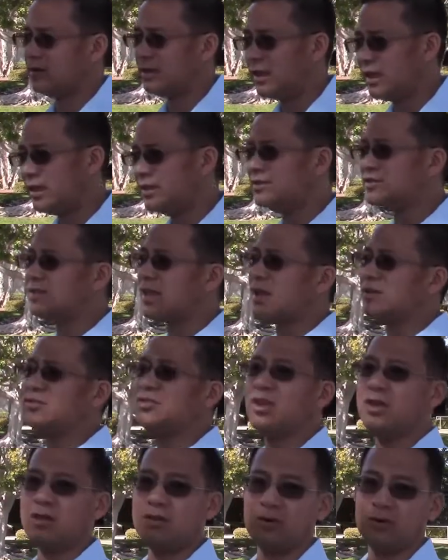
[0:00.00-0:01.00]
in San
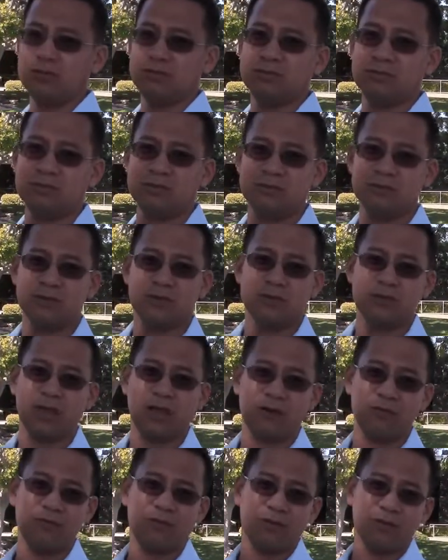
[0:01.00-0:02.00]
Diego,
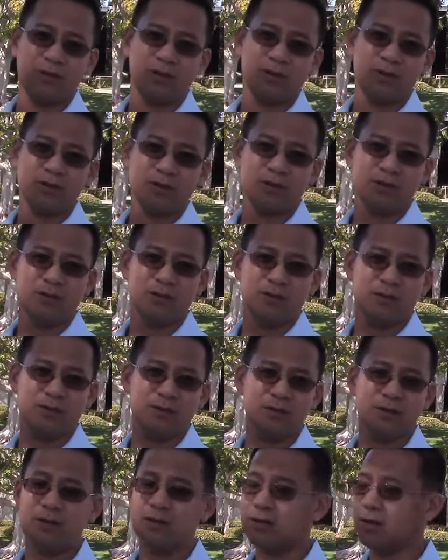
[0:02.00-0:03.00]
California,
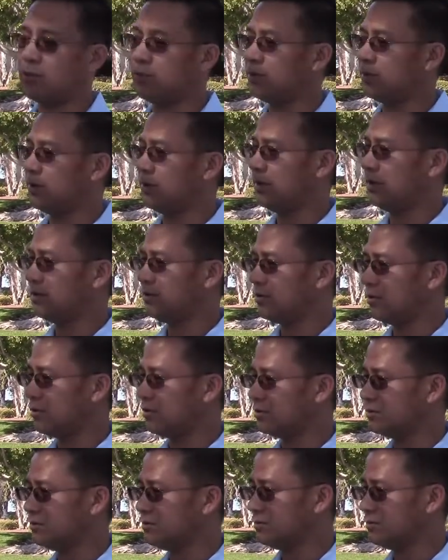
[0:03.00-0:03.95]
in a company called